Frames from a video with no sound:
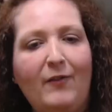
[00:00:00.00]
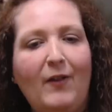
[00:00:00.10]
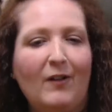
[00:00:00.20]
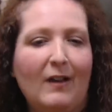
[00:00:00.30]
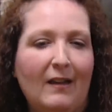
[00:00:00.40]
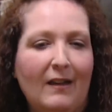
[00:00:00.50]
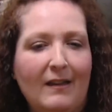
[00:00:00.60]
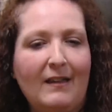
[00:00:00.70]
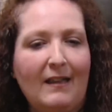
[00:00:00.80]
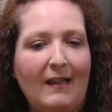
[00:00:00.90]
felt
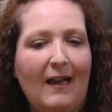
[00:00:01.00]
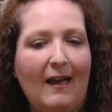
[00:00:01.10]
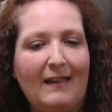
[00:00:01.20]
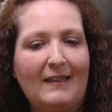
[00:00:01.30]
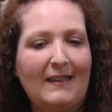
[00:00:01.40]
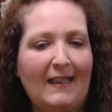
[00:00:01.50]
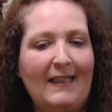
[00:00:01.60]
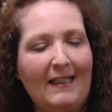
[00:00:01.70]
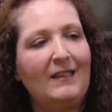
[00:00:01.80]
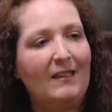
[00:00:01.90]
I
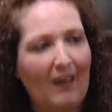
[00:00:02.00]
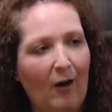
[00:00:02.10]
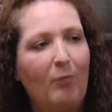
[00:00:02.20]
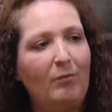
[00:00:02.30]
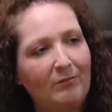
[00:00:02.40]
needed to help,